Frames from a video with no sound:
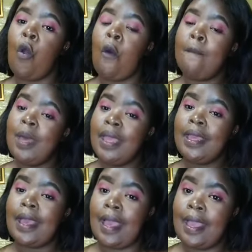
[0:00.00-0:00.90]
my
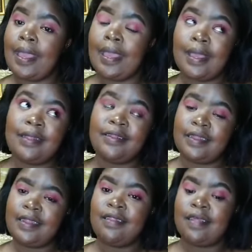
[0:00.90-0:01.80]
guy is
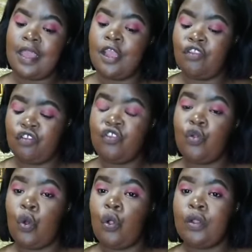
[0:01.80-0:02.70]
in there. He just
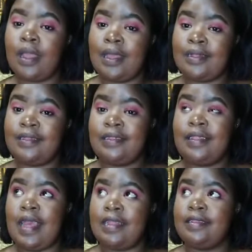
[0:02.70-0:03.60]
called us
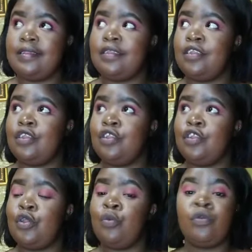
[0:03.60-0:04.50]
that
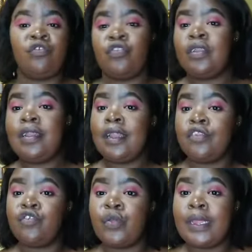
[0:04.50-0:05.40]
we shouldn't
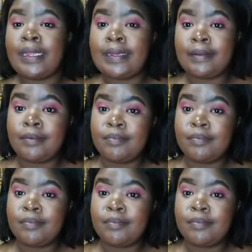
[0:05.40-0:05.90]
let you in.